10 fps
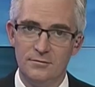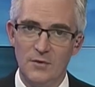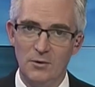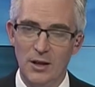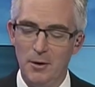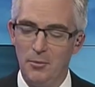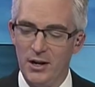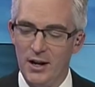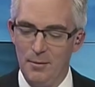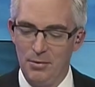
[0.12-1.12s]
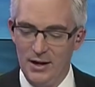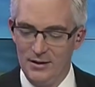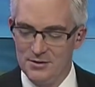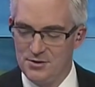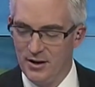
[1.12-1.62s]
Well, let me bring in our
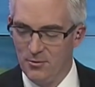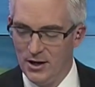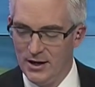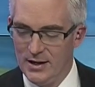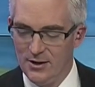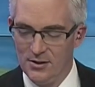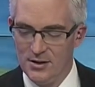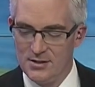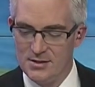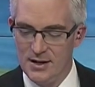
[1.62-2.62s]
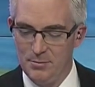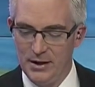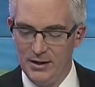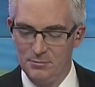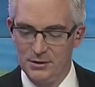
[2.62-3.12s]
panel straight away on this. Our
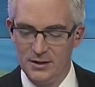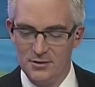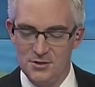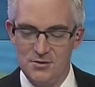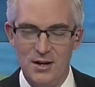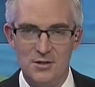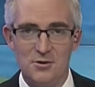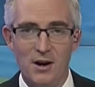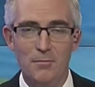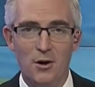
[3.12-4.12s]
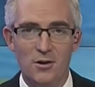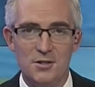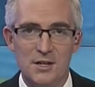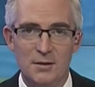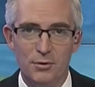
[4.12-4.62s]
panel of political strategists, Grahame
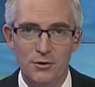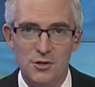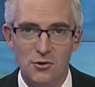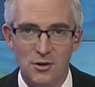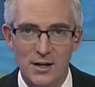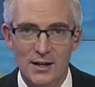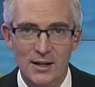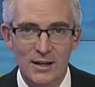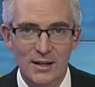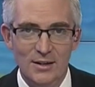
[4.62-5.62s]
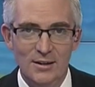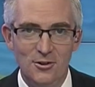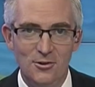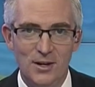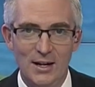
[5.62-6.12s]
Morris and Bruce Hawker,
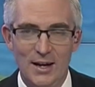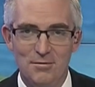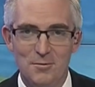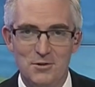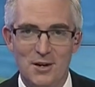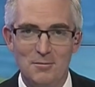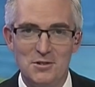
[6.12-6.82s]
who have from time to